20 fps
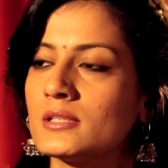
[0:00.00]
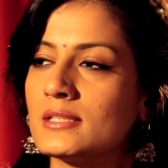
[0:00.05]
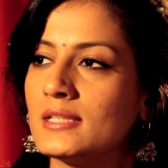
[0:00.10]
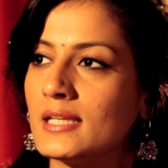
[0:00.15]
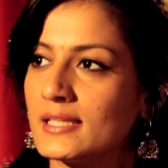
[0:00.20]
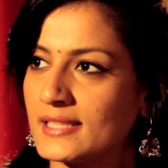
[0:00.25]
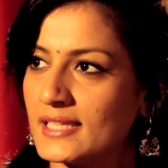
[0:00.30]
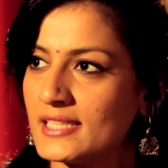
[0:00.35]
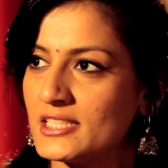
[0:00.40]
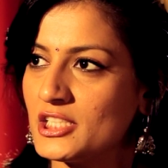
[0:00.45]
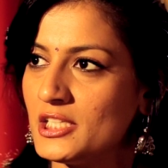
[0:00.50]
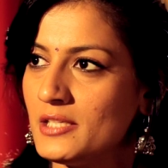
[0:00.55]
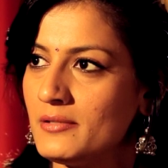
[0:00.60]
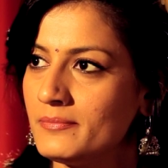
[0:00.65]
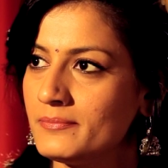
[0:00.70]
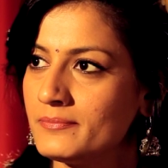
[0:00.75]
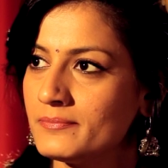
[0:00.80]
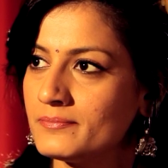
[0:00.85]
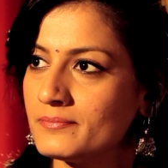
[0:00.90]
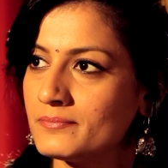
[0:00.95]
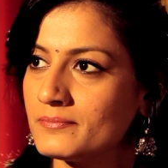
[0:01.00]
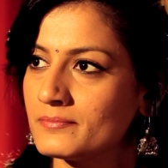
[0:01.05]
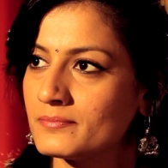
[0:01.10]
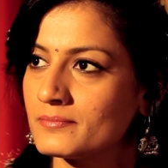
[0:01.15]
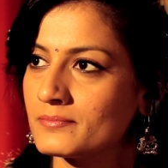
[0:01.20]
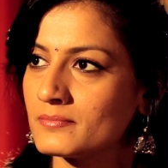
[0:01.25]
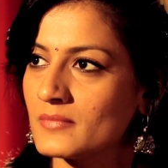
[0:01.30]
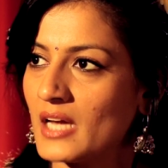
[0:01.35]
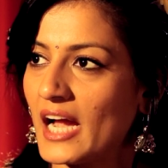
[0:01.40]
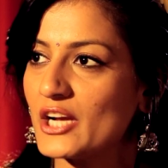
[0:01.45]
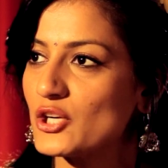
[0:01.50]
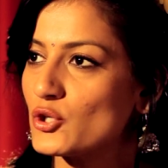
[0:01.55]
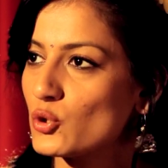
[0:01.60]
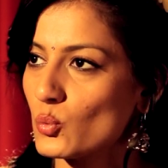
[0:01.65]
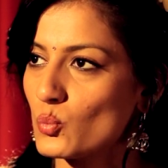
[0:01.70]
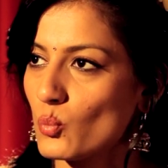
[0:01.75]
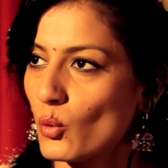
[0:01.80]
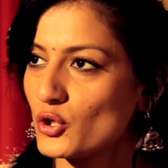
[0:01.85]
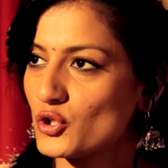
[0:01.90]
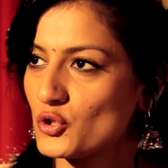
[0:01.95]
Lataji, I
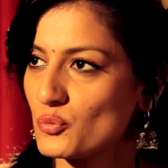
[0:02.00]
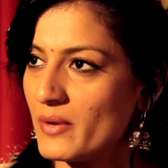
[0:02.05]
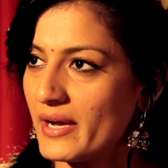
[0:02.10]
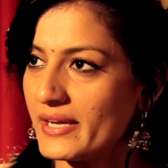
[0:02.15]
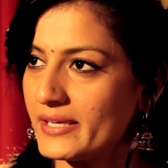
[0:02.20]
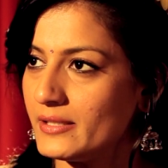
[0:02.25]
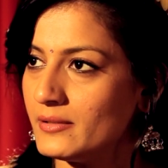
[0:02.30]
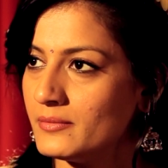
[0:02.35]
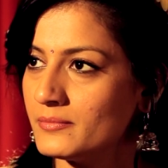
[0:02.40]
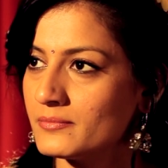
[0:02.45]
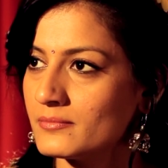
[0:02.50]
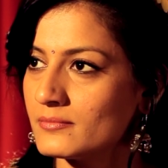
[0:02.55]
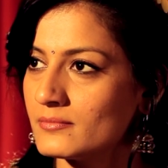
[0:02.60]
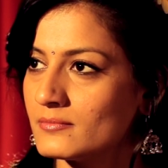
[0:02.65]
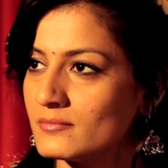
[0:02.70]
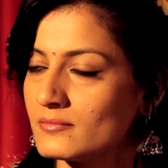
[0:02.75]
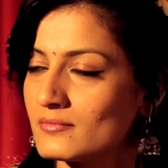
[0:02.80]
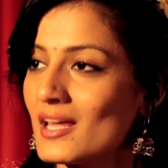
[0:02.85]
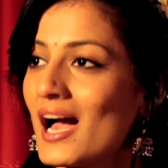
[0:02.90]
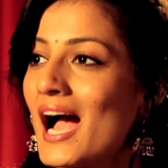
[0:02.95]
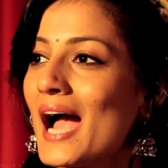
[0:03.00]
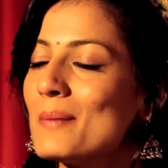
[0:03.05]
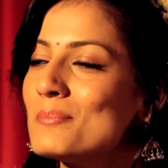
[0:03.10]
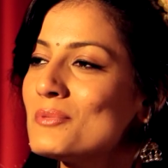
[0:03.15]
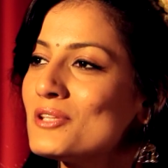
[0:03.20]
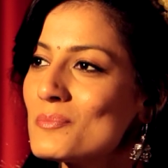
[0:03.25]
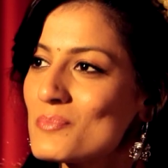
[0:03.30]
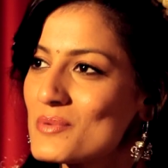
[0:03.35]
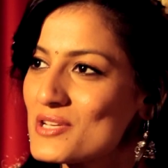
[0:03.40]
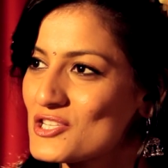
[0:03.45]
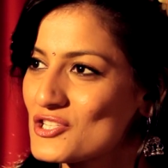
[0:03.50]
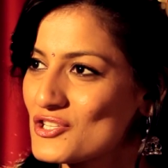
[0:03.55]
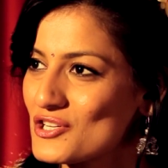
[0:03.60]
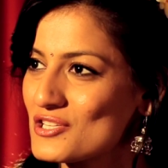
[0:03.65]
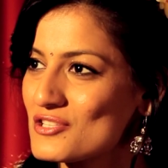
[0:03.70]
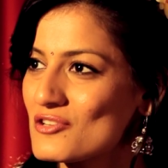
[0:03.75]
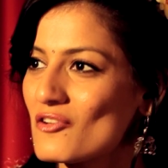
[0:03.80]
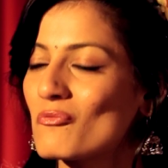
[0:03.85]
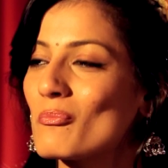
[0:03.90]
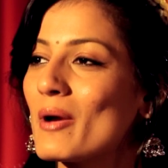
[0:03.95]
don't want to marry. I'm the
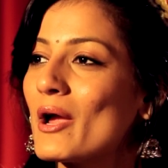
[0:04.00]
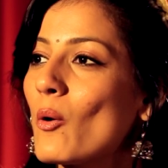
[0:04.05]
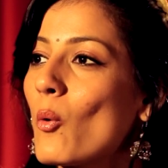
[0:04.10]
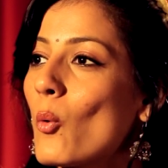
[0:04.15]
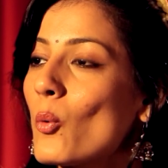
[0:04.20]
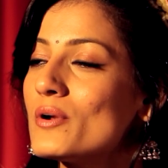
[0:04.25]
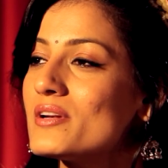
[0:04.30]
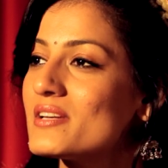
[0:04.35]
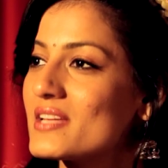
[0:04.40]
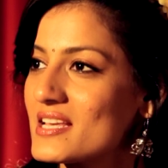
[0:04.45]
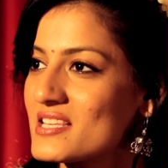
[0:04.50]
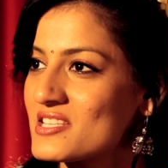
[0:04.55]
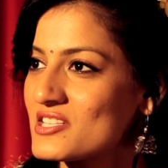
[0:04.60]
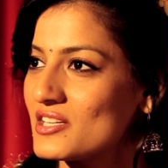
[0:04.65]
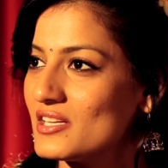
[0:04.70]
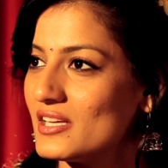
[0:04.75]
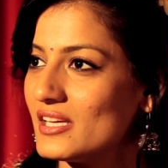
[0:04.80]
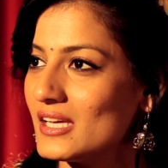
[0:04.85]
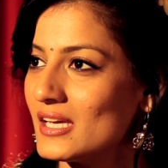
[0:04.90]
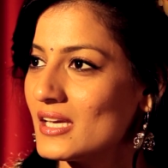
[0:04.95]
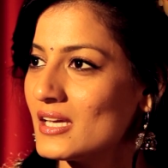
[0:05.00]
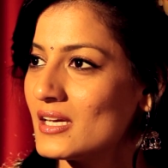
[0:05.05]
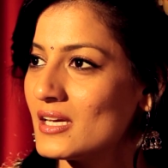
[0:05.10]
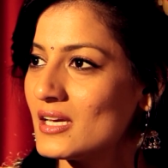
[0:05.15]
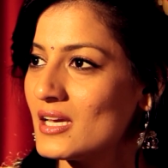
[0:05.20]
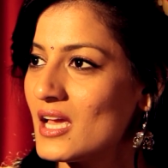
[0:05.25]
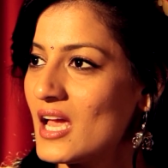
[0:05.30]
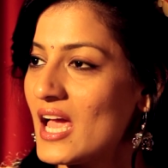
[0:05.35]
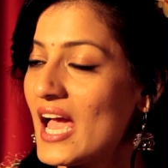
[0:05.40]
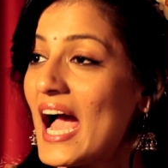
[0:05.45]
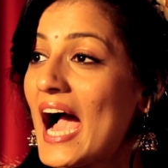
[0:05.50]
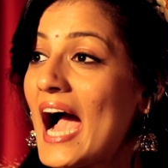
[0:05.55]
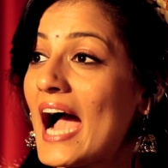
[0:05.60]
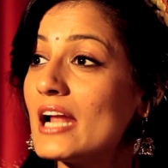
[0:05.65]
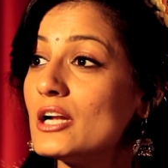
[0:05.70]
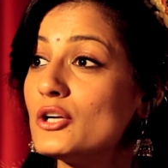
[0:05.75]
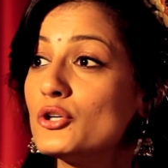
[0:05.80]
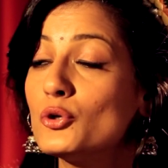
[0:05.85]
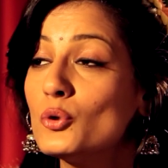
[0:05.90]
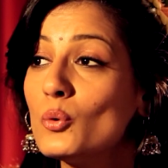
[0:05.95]
mistress of my own destiny.
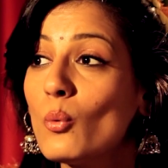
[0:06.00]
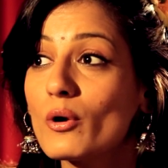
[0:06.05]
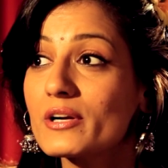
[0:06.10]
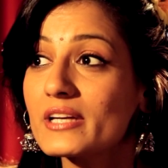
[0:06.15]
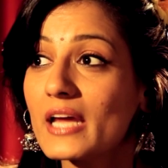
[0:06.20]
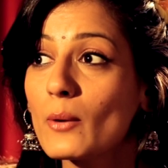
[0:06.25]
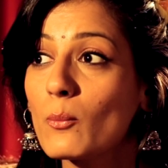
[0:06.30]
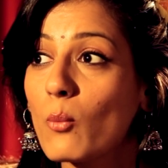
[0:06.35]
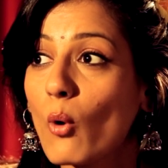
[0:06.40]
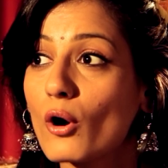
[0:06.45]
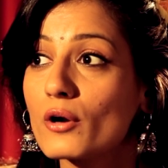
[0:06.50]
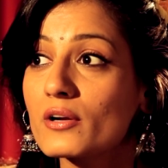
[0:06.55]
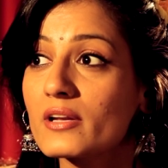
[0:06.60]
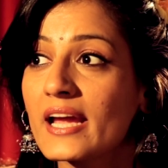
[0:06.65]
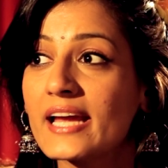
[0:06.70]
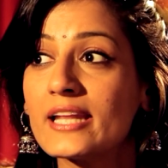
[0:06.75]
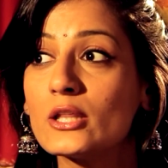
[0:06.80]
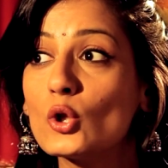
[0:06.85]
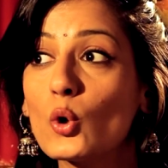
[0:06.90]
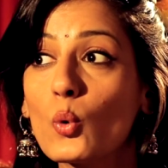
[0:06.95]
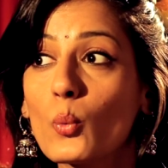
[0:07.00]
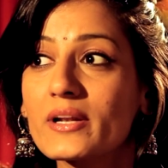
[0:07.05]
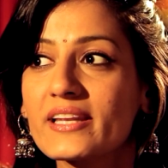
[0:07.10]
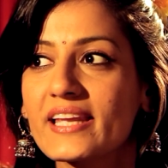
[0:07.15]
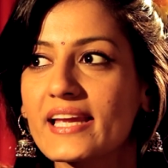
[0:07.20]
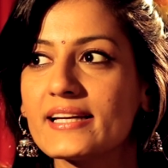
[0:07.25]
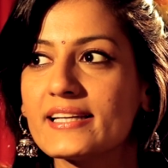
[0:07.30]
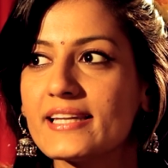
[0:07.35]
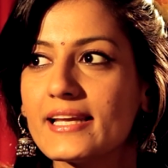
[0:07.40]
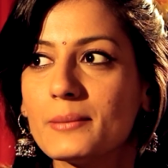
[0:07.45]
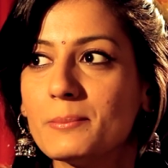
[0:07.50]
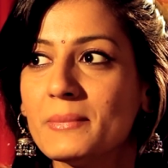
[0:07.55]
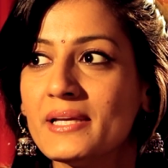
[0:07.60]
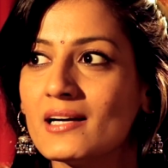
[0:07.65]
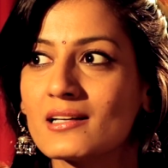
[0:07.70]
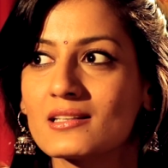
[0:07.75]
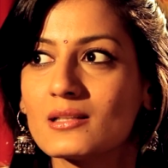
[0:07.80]
I'll do what I want and no one can tell me